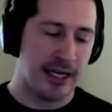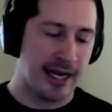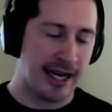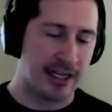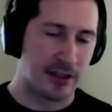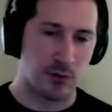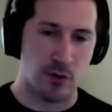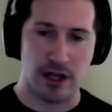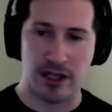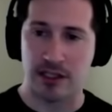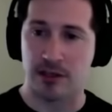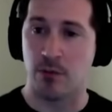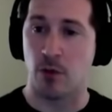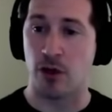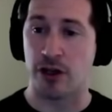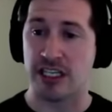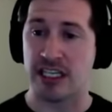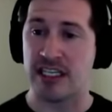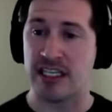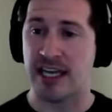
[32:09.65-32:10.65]
as well as
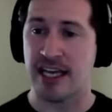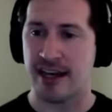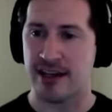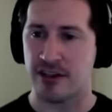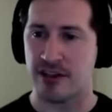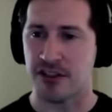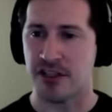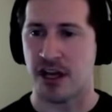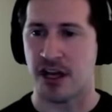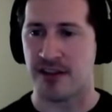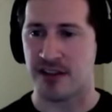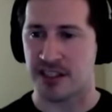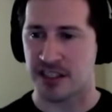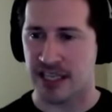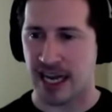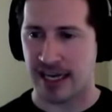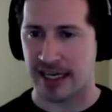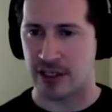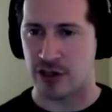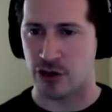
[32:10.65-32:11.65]
more details on the
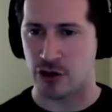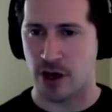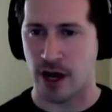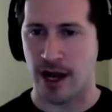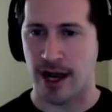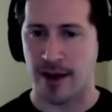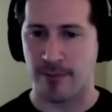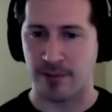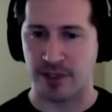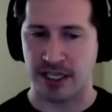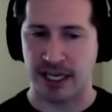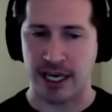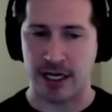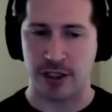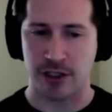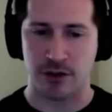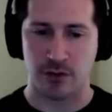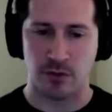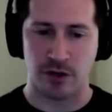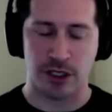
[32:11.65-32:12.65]
second draw
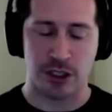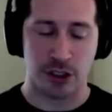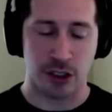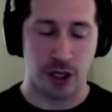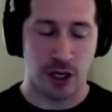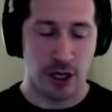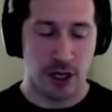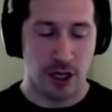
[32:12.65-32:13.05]
application, which